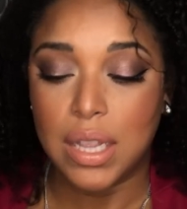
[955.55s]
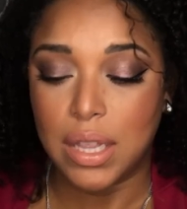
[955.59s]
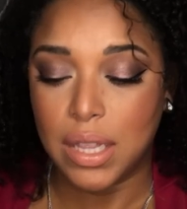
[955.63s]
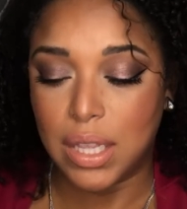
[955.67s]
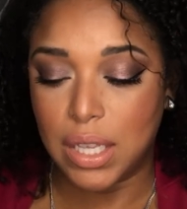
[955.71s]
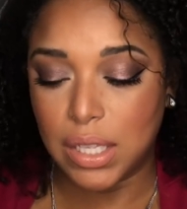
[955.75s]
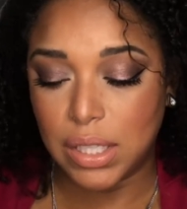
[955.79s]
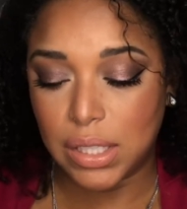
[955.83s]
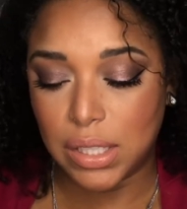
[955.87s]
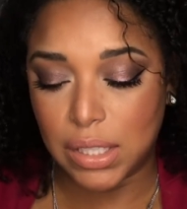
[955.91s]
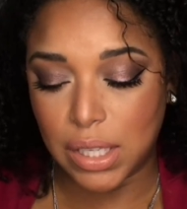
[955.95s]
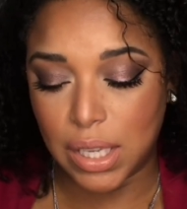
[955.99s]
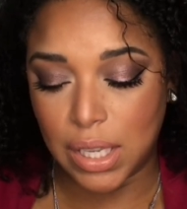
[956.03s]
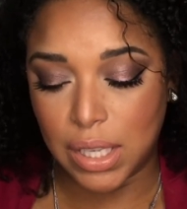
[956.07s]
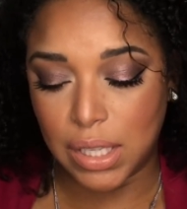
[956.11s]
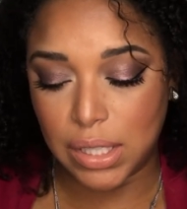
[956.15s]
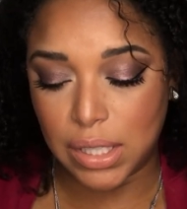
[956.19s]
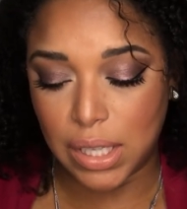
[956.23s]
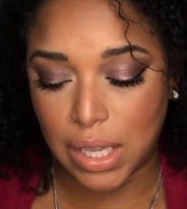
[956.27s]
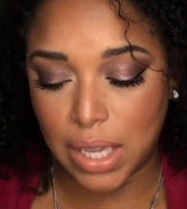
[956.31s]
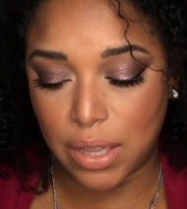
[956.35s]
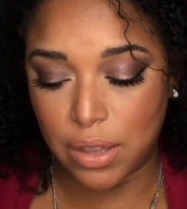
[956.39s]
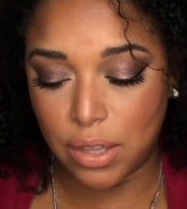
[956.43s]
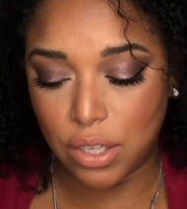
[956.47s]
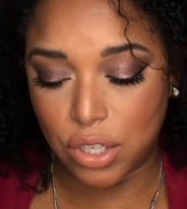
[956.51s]
This
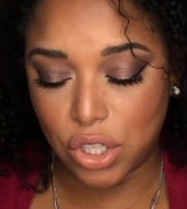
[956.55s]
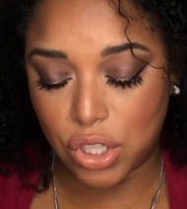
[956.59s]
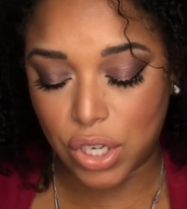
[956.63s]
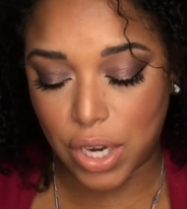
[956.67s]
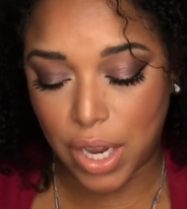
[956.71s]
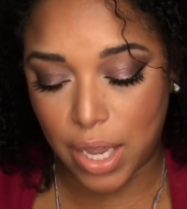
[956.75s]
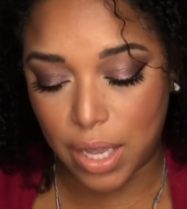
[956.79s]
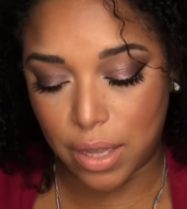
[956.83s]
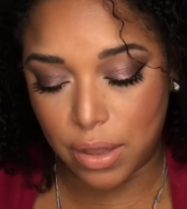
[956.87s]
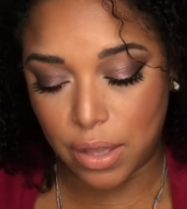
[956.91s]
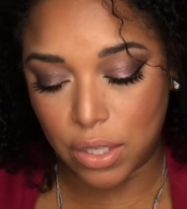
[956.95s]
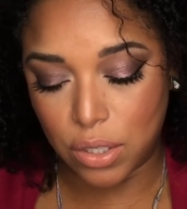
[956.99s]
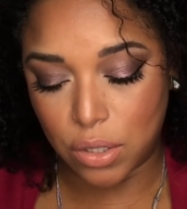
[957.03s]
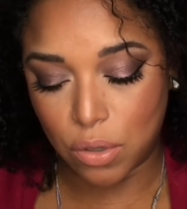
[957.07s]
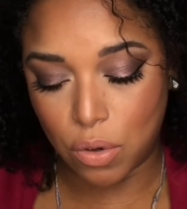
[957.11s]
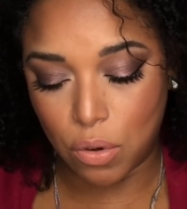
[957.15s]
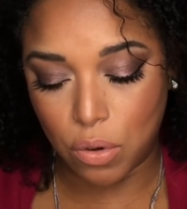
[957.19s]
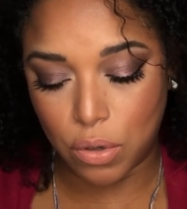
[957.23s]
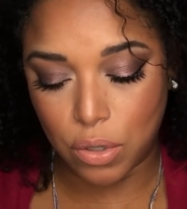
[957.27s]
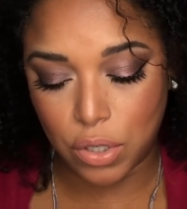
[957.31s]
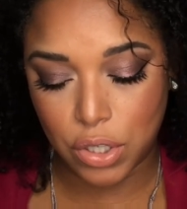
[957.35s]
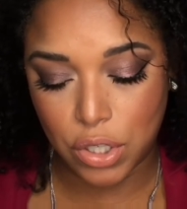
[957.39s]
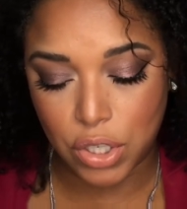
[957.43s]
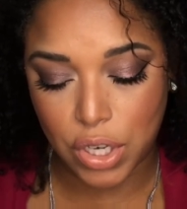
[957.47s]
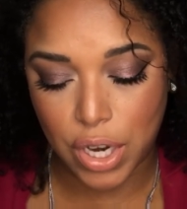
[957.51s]
is in the shade, this
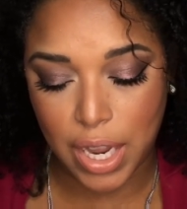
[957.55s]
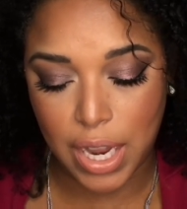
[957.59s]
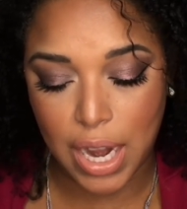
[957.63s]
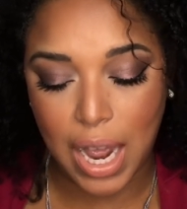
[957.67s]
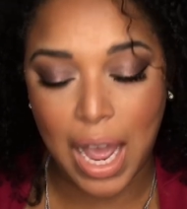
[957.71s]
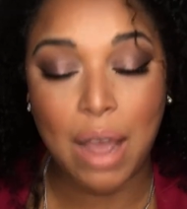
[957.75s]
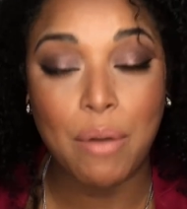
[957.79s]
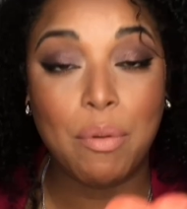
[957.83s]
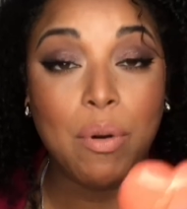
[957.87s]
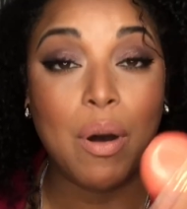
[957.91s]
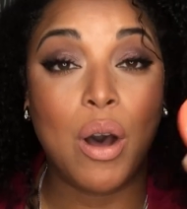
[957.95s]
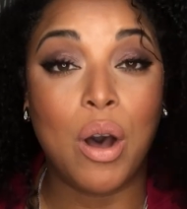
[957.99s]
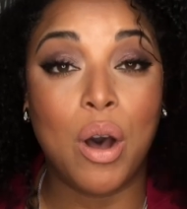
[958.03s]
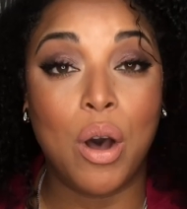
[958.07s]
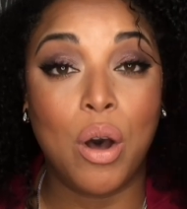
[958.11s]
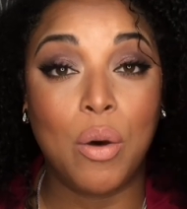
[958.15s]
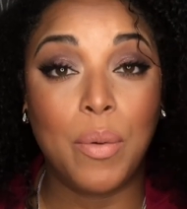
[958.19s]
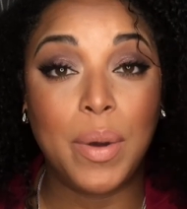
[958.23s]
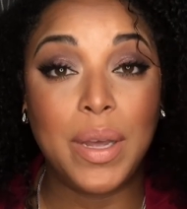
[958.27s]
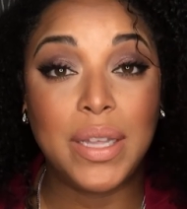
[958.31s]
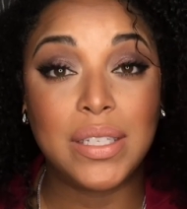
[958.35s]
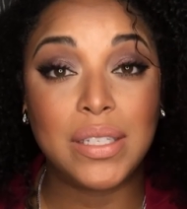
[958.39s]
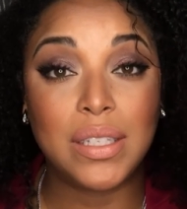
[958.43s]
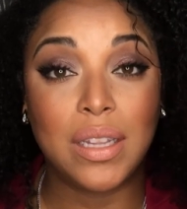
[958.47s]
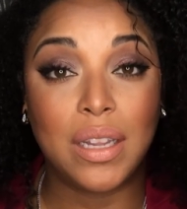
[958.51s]
gorgeous shade, I Will
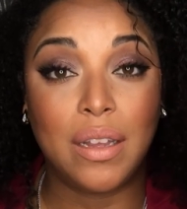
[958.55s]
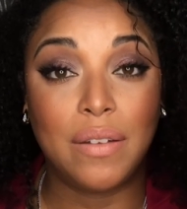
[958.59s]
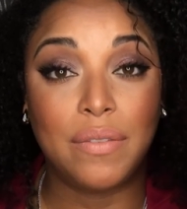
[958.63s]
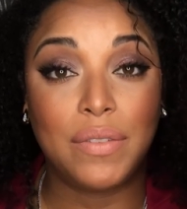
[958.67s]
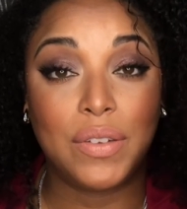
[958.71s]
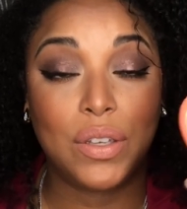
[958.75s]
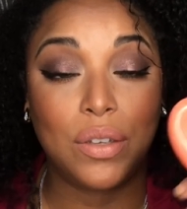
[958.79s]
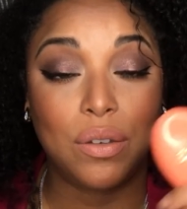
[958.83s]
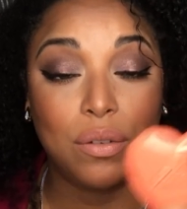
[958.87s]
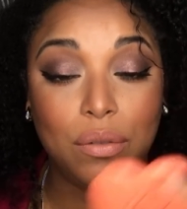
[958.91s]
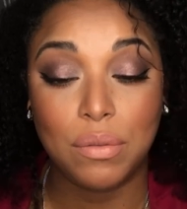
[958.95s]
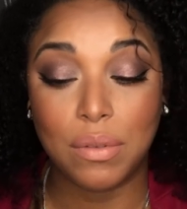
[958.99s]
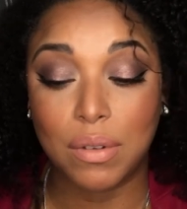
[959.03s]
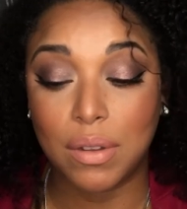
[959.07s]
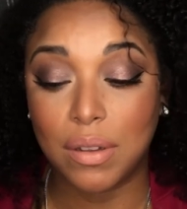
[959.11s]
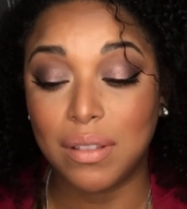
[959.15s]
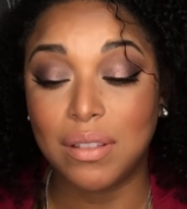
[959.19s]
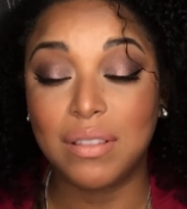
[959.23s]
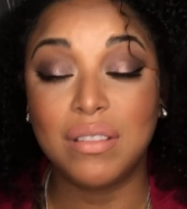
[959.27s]
Always Love You.